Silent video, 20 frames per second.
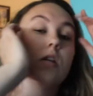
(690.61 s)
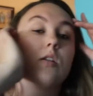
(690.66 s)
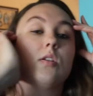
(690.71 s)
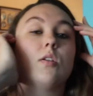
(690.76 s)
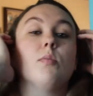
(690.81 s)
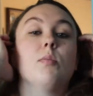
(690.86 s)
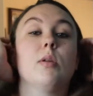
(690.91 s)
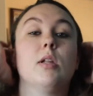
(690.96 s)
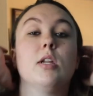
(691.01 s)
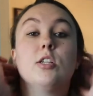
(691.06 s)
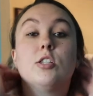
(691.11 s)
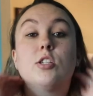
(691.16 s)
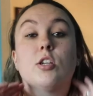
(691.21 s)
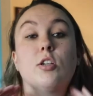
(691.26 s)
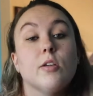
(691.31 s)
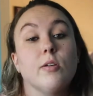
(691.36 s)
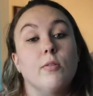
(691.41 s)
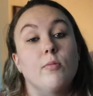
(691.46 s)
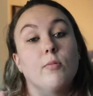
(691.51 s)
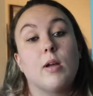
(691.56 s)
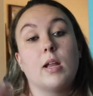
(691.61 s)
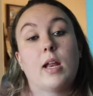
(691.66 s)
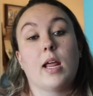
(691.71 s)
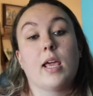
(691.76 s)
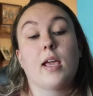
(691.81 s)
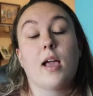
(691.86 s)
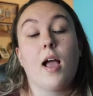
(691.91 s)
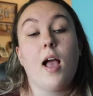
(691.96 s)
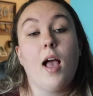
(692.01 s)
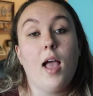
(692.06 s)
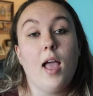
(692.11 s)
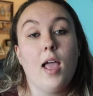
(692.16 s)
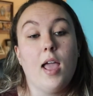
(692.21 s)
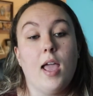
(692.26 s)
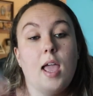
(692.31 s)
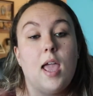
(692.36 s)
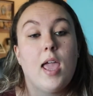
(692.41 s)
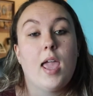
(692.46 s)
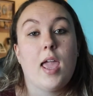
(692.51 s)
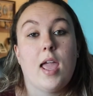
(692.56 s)
So I'm going to show you what I got,
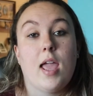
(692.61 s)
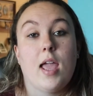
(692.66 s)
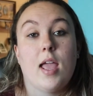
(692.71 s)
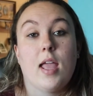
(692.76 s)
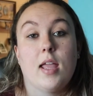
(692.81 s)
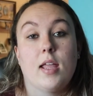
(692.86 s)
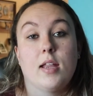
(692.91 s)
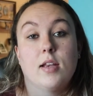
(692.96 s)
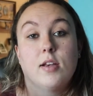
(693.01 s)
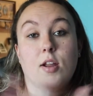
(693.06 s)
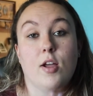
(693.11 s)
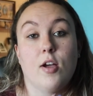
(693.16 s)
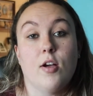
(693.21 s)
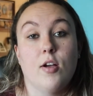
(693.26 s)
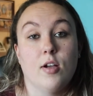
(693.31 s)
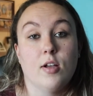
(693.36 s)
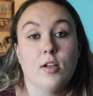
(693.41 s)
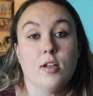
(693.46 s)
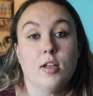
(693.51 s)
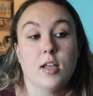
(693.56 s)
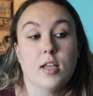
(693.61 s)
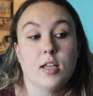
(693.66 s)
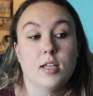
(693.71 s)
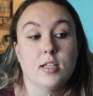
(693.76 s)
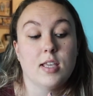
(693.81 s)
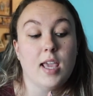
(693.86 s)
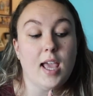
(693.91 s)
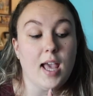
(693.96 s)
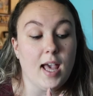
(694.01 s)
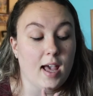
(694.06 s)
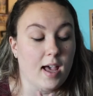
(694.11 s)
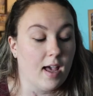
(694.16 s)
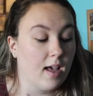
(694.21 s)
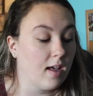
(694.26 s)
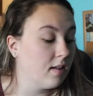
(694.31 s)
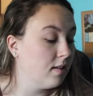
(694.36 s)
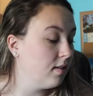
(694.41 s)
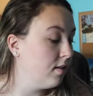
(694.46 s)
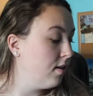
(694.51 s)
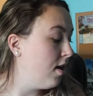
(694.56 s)
and yeah,
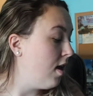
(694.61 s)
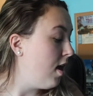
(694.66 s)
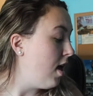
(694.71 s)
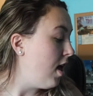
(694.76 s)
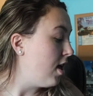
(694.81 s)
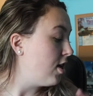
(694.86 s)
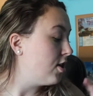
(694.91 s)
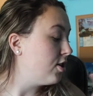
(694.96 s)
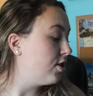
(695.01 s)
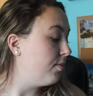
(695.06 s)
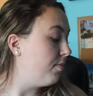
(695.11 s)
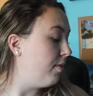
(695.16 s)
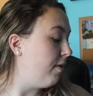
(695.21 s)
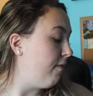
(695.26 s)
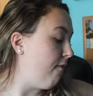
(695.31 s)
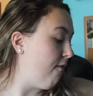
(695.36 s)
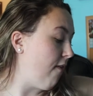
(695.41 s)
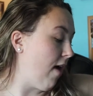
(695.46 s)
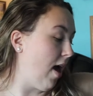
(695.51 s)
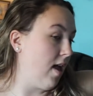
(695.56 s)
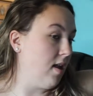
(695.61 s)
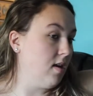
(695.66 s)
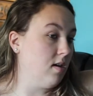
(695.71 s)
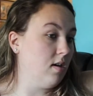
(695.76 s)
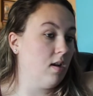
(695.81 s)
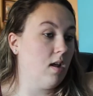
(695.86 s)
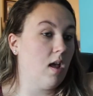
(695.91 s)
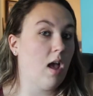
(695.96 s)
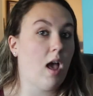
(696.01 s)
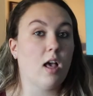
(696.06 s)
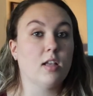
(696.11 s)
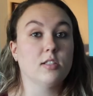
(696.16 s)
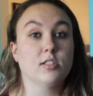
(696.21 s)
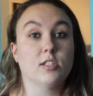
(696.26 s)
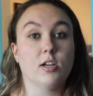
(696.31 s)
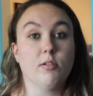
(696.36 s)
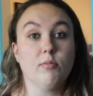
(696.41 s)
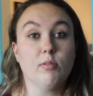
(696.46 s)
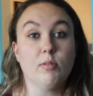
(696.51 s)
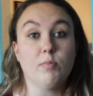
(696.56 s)
should be fun. I'll
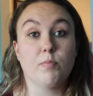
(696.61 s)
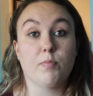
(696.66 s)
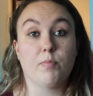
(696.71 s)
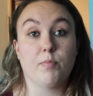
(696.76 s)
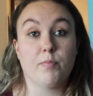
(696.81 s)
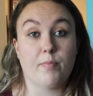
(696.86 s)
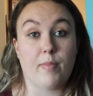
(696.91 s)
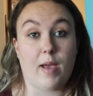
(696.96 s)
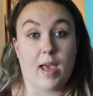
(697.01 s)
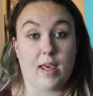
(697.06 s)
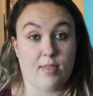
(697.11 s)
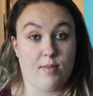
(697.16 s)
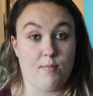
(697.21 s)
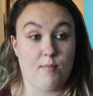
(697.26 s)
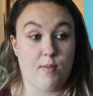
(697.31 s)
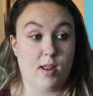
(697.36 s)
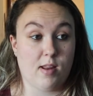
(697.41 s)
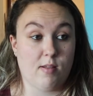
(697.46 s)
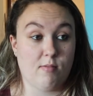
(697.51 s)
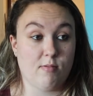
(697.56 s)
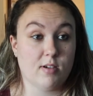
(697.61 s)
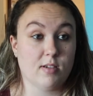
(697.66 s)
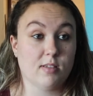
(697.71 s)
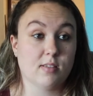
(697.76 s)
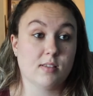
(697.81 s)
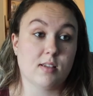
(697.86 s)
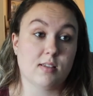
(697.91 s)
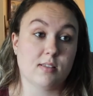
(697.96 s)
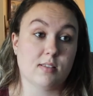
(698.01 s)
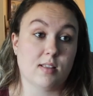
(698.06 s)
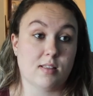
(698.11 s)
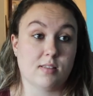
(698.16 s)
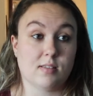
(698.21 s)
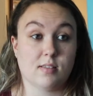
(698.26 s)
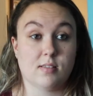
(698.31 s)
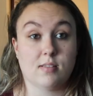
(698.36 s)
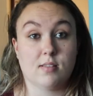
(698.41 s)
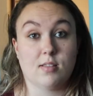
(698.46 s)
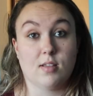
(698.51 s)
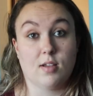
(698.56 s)
start with Bath and Body Works because
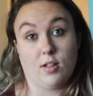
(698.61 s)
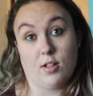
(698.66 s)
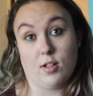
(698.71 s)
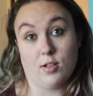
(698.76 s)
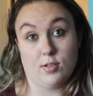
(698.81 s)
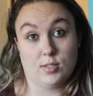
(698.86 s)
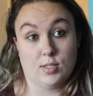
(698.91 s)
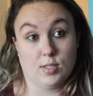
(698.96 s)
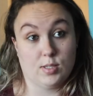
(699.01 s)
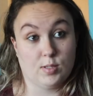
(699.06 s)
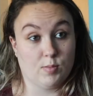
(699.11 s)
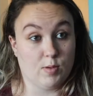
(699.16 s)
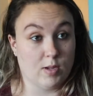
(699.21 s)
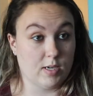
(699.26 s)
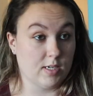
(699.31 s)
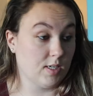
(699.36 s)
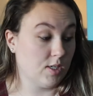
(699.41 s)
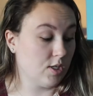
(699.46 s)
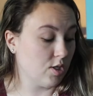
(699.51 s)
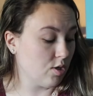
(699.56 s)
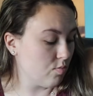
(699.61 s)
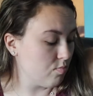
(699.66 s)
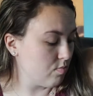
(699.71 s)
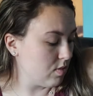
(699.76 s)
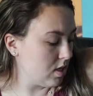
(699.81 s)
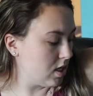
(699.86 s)
that's the closest one to me.